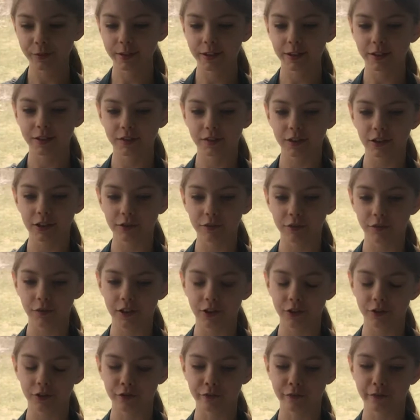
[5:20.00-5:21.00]
going to start with our
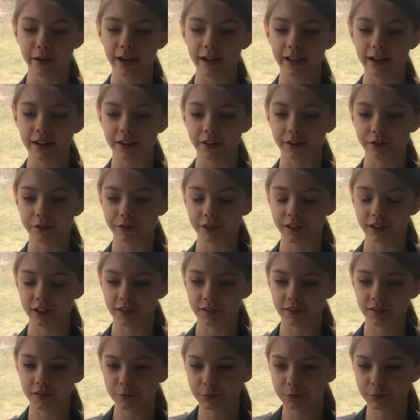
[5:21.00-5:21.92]
dry ingredients.